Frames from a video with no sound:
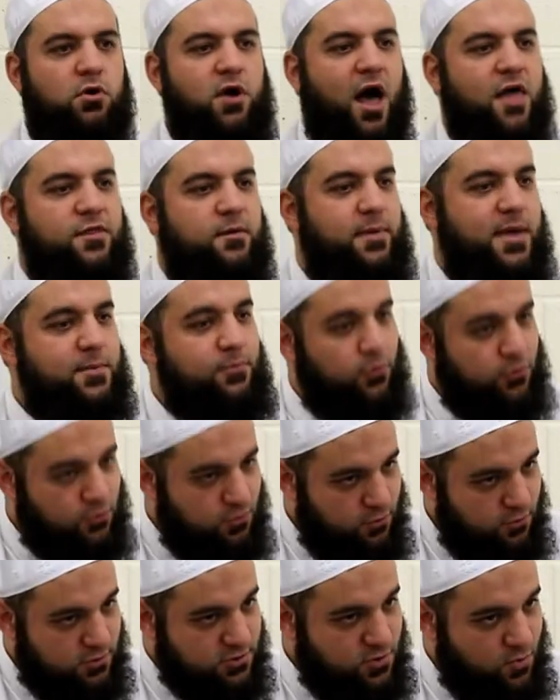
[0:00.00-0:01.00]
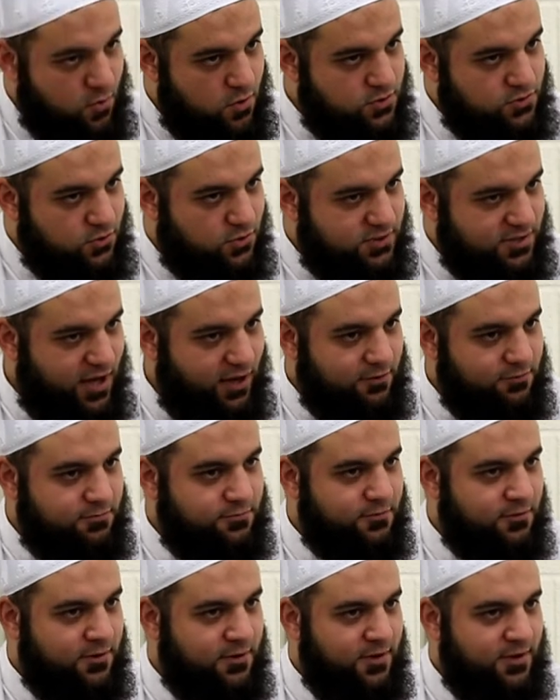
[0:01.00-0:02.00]
look at other people. You look towards
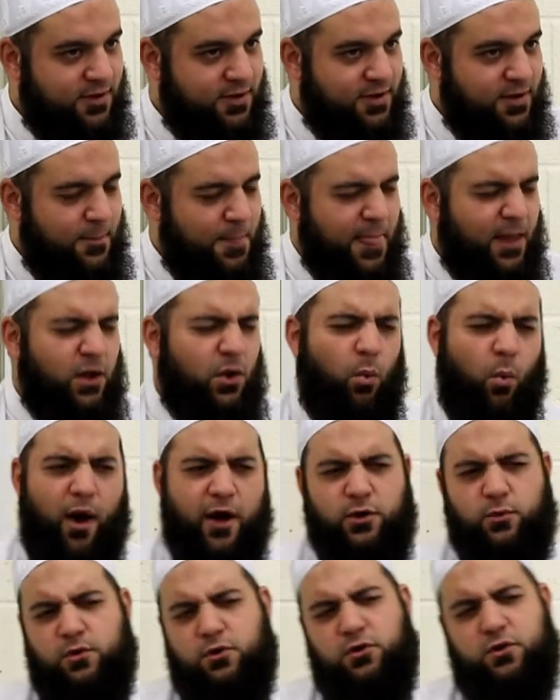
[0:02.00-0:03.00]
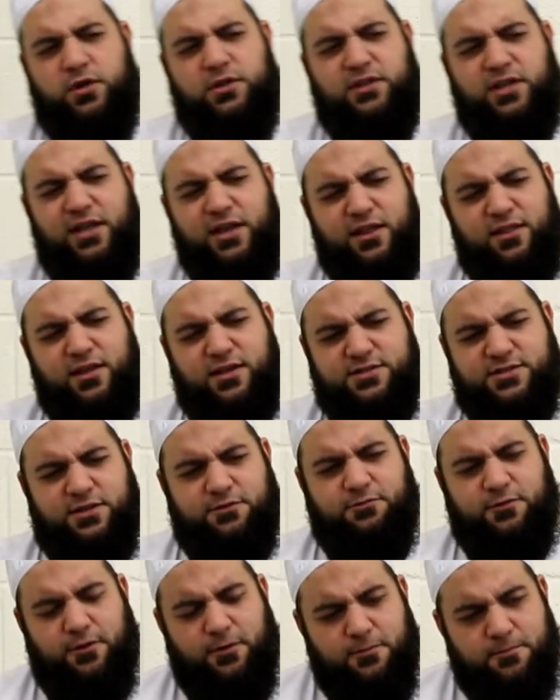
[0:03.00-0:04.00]
yourself. Why do we look at dini things
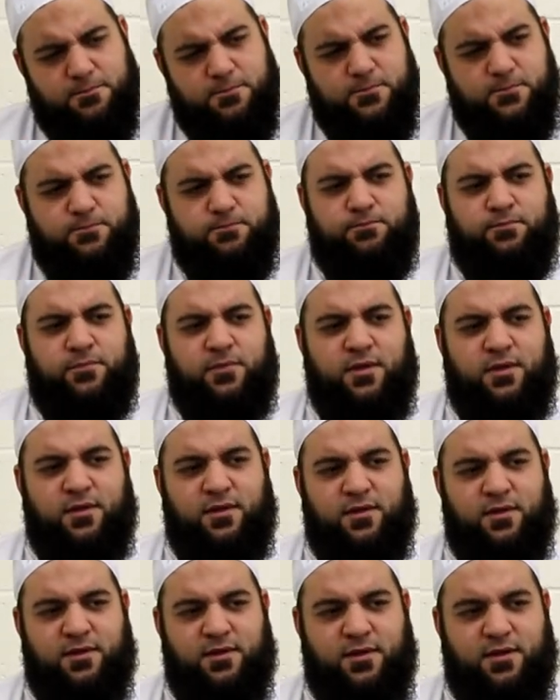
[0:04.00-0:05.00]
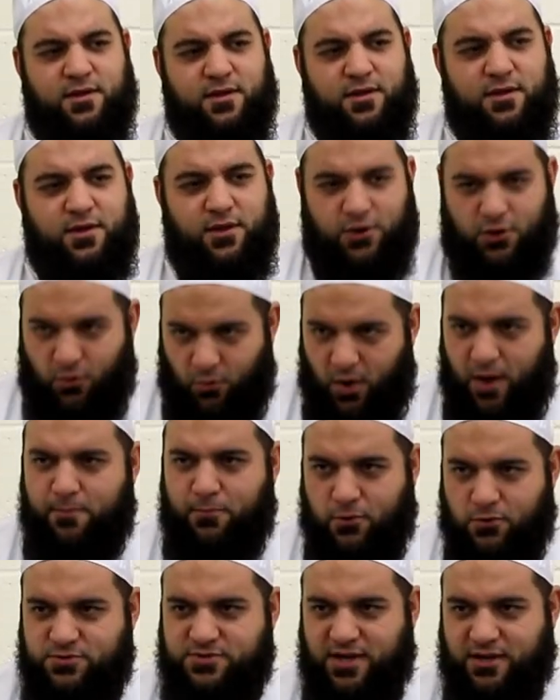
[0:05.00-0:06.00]
different? You know what
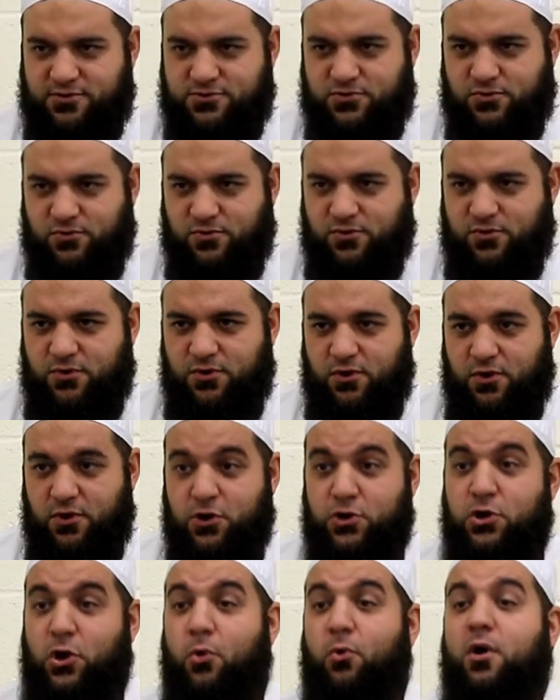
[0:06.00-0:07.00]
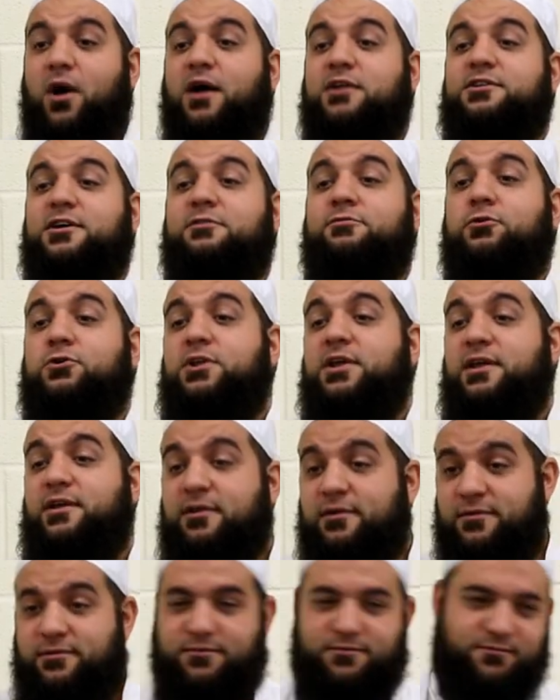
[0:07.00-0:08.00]
it boils down to? No qadr for
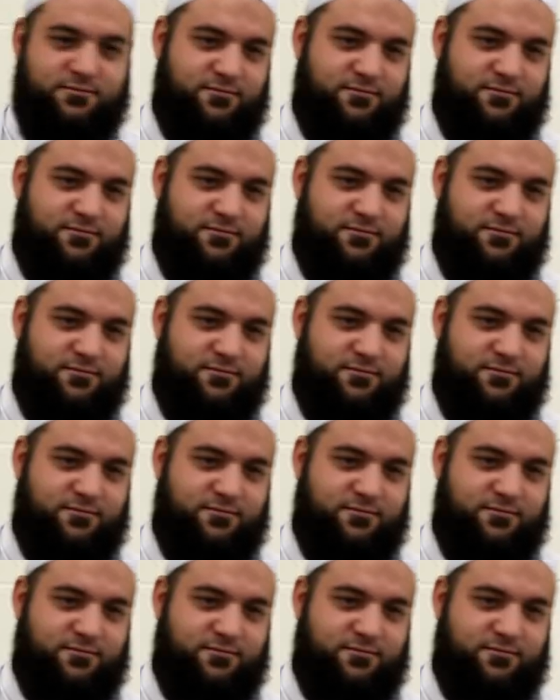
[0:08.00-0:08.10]
deen.